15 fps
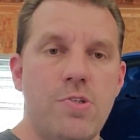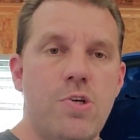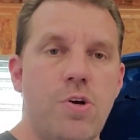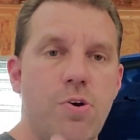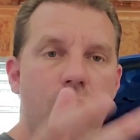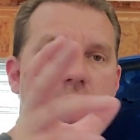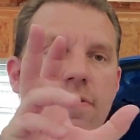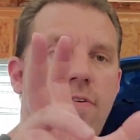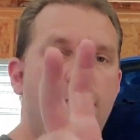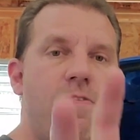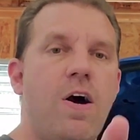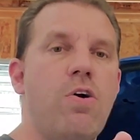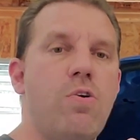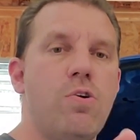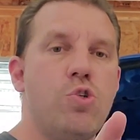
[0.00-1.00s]
So you're going to have
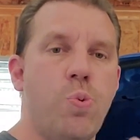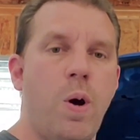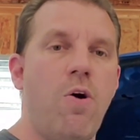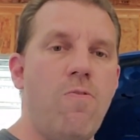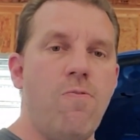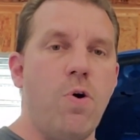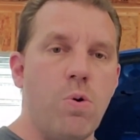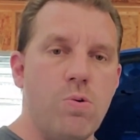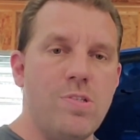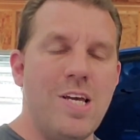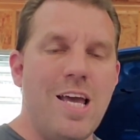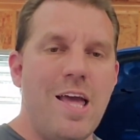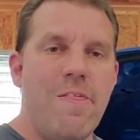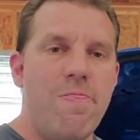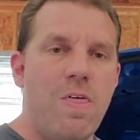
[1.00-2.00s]
a 12 volt
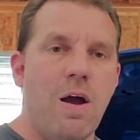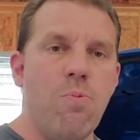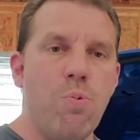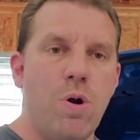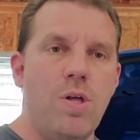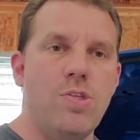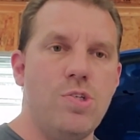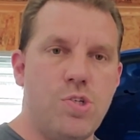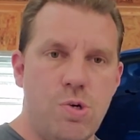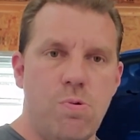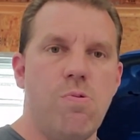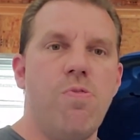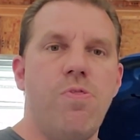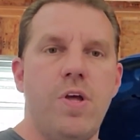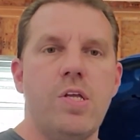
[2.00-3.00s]
that runs
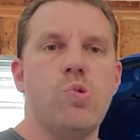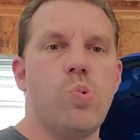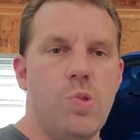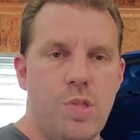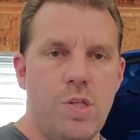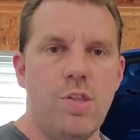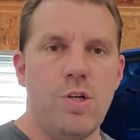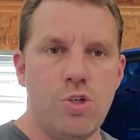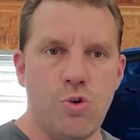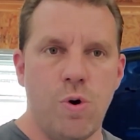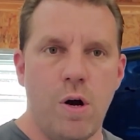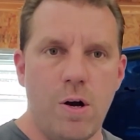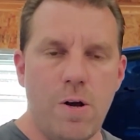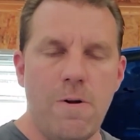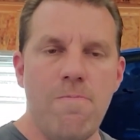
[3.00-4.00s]
certain things within the
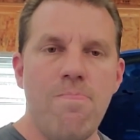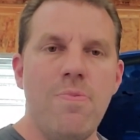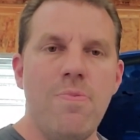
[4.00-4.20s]
truck,